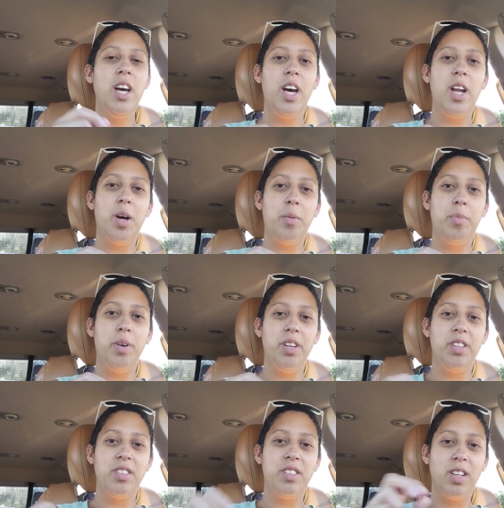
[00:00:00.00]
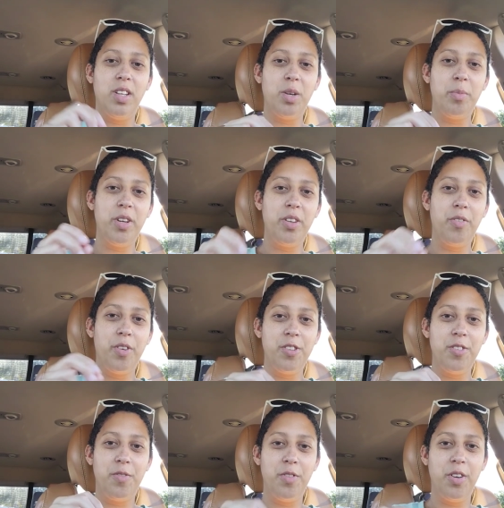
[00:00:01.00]
And I'll put just a little bit of the
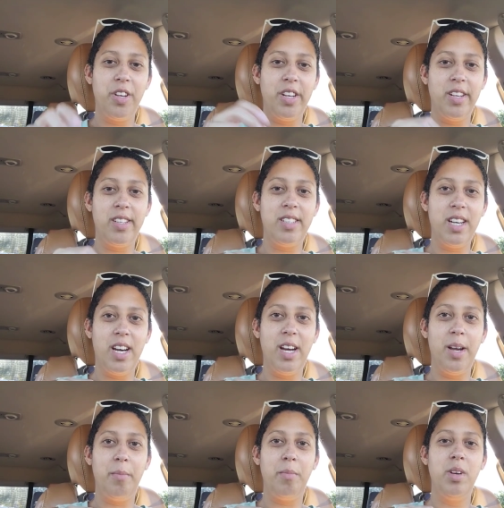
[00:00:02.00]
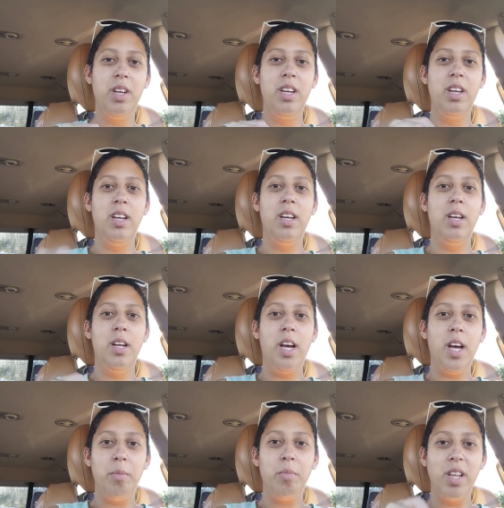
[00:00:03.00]
frozen fruit in at a time
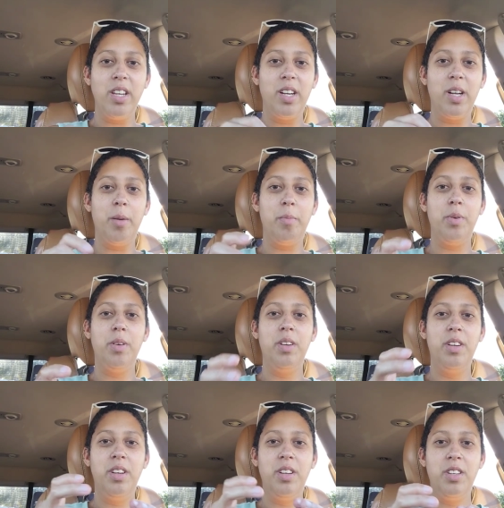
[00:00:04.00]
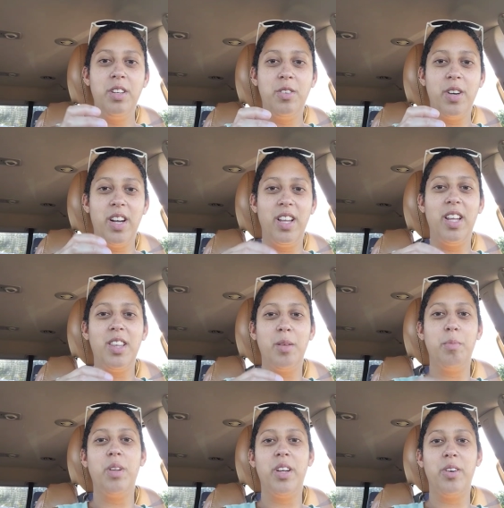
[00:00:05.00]
and blend it up to try to let
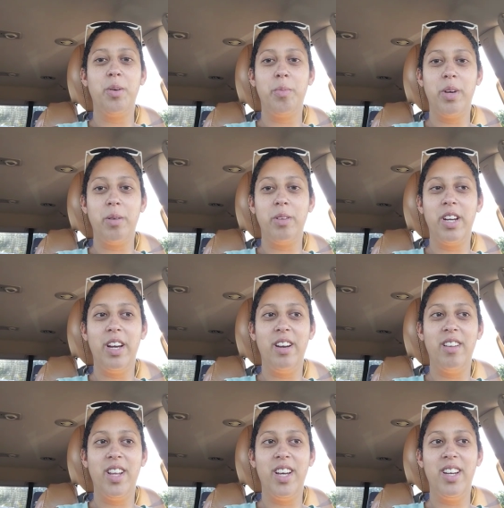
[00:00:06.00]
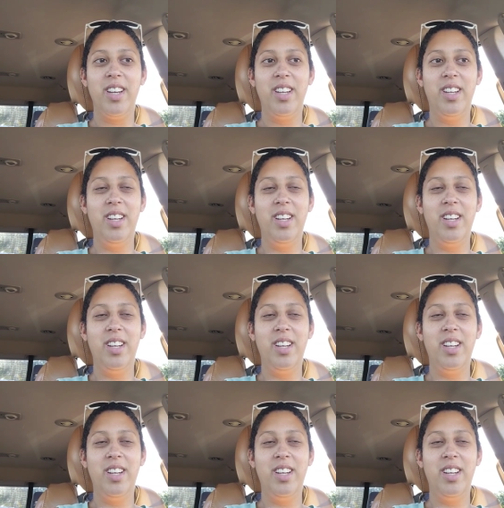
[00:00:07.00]
the blender be able to handle it.